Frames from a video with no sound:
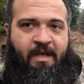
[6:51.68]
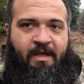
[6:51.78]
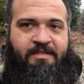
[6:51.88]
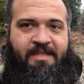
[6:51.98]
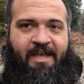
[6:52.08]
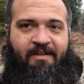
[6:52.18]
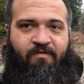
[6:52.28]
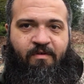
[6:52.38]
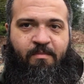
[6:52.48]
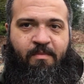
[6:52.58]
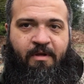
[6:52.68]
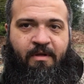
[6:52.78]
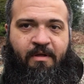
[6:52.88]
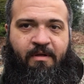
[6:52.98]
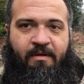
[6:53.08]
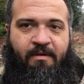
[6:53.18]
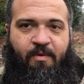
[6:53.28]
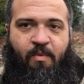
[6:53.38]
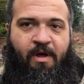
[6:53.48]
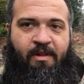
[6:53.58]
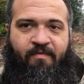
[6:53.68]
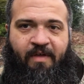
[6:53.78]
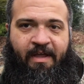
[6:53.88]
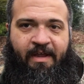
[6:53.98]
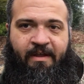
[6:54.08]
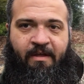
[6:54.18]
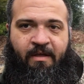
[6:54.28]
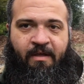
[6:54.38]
aside from qualifying